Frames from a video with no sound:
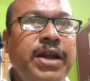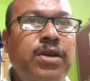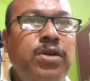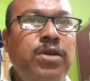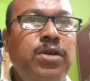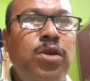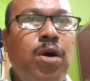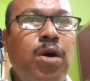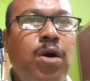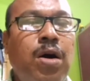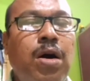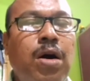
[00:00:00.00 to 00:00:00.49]

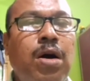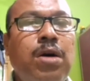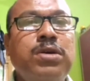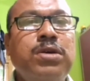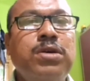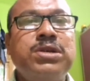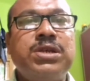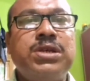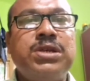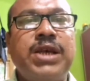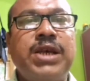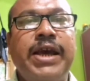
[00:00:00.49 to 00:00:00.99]
long
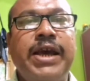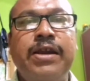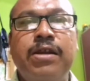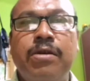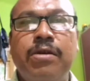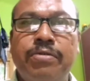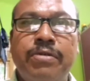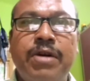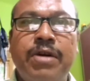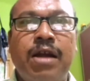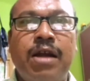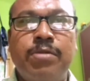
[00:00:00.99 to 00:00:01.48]
chain
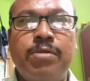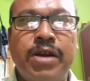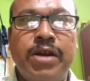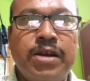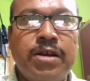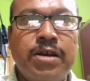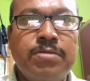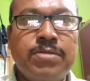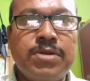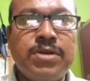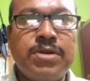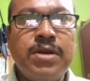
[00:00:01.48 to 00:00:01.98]
of carbon
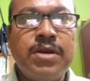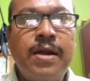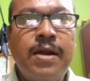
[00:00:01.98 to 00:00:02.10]
atoms.